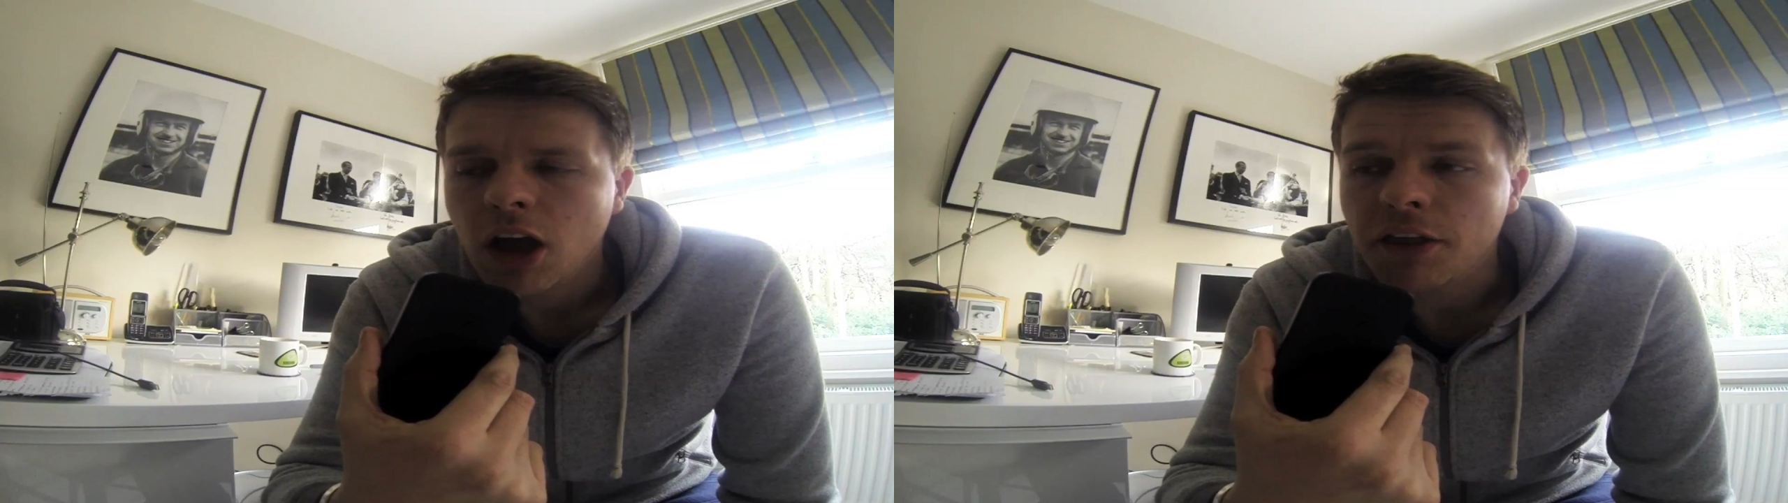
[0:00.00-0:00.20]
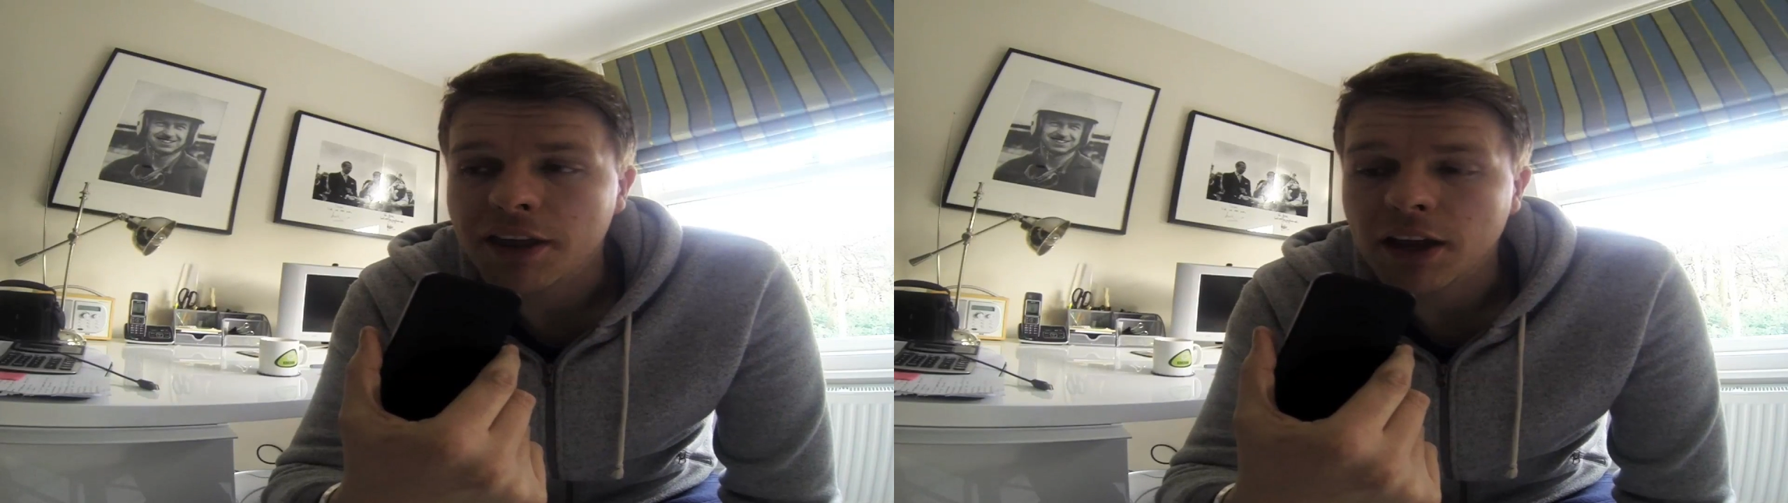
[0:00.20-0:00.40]

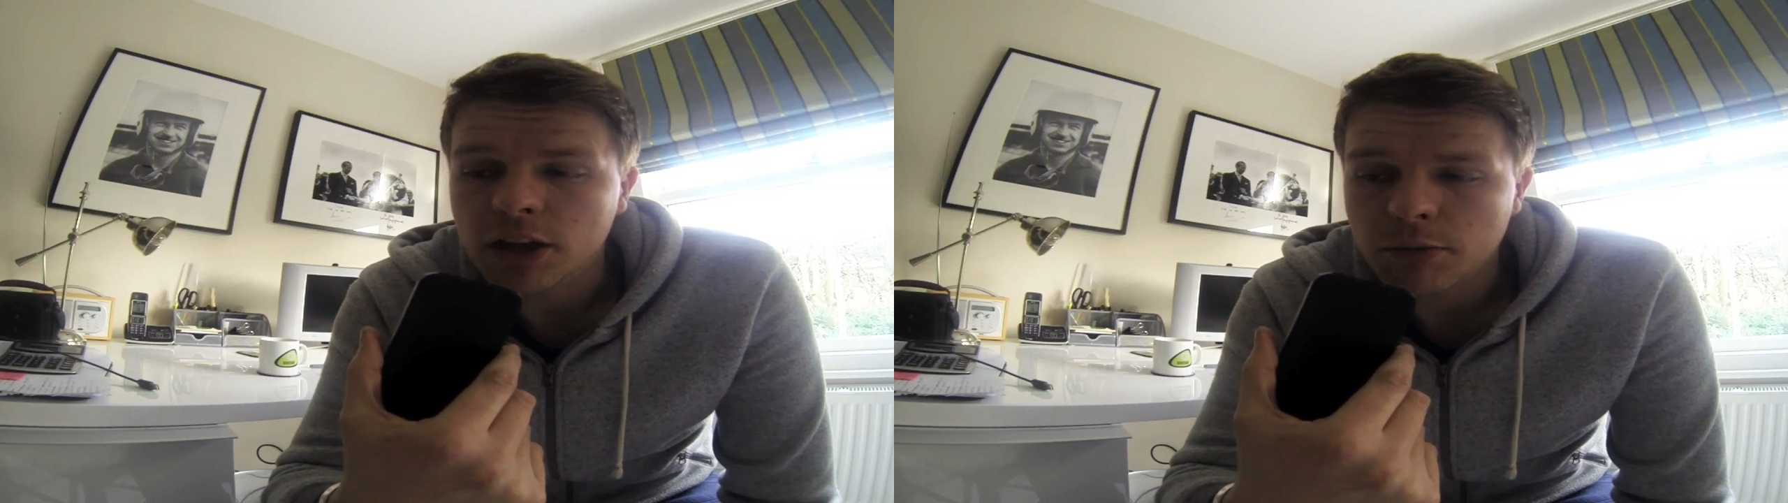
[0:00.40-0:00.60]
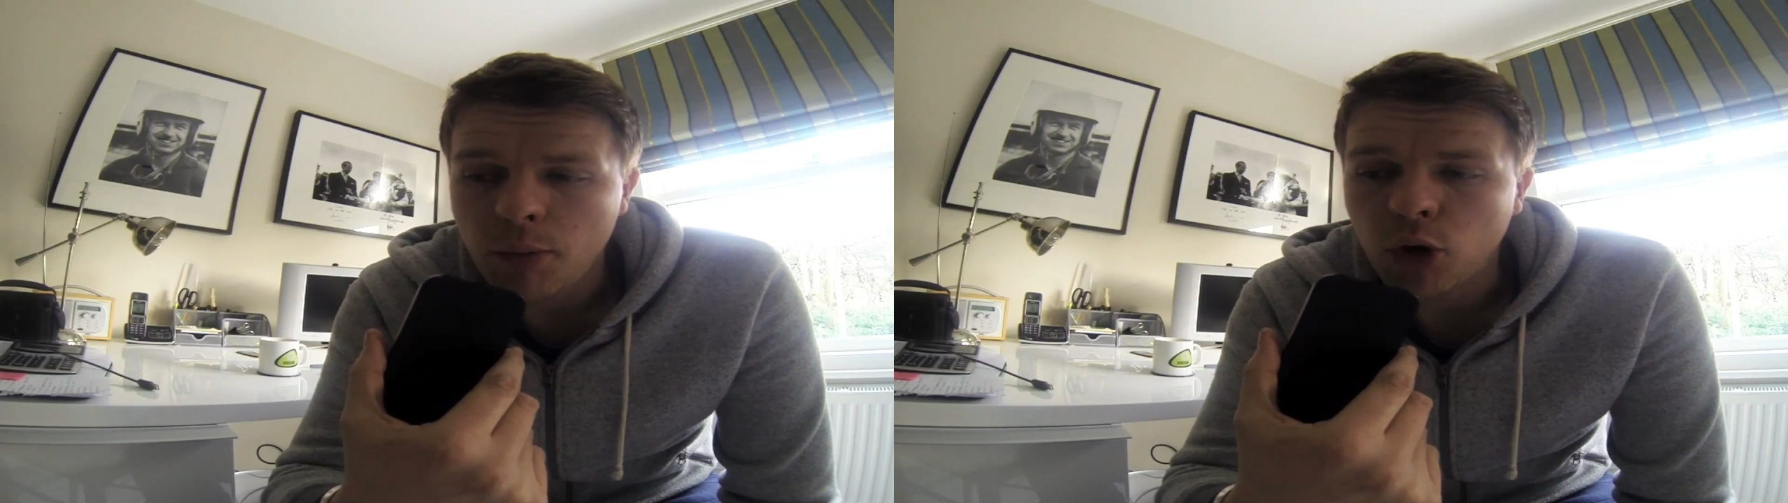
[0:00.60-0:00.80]
I think at
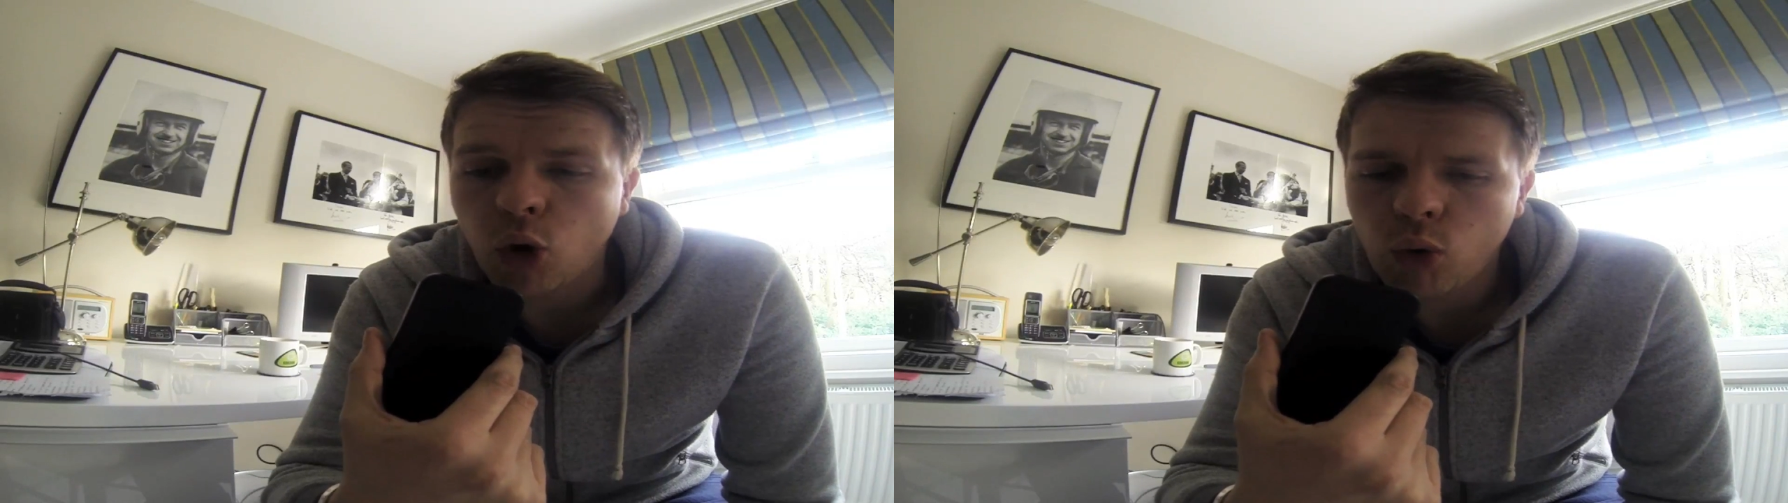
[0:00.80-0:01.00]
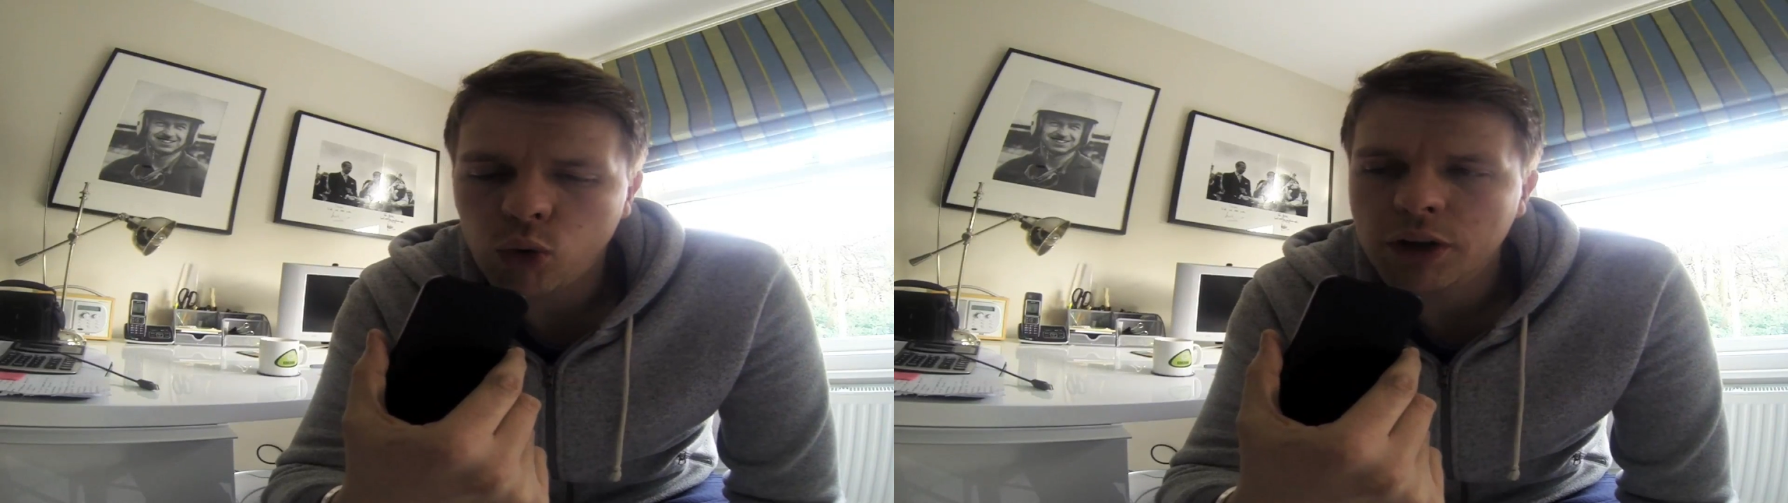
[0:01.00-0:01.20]
the moment
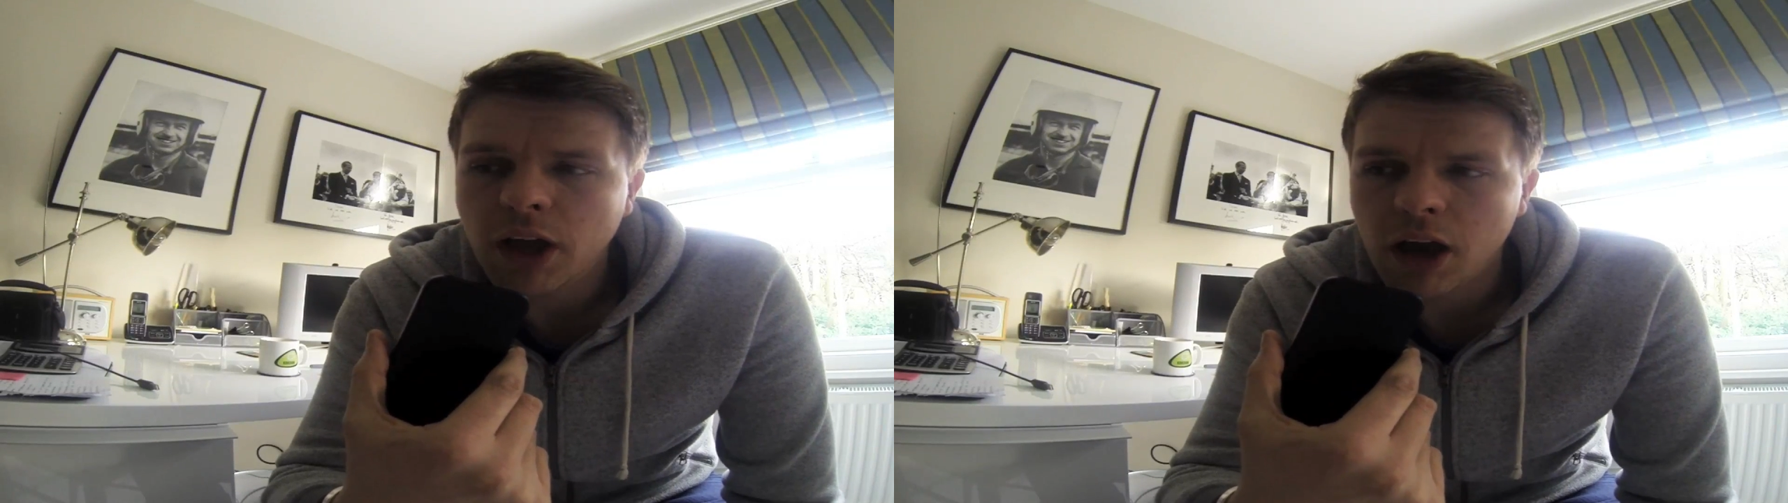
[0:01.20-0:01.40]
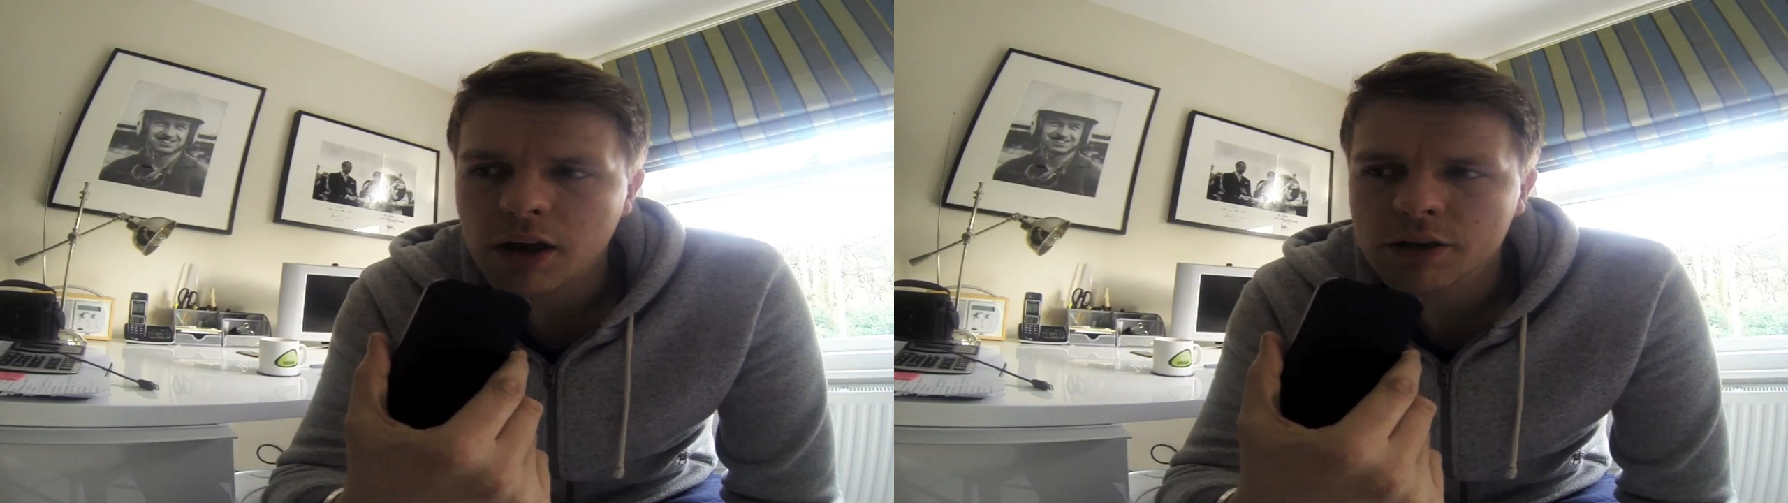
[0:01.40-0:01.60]
all the
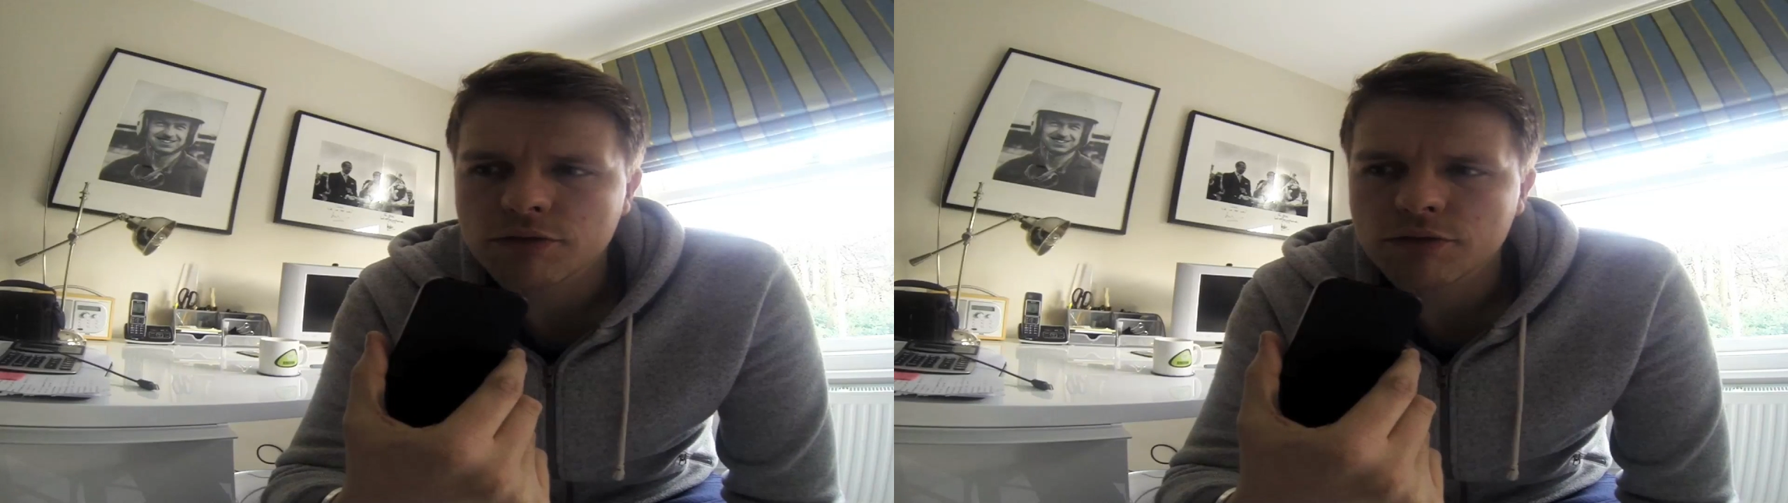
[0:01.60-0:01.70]
cars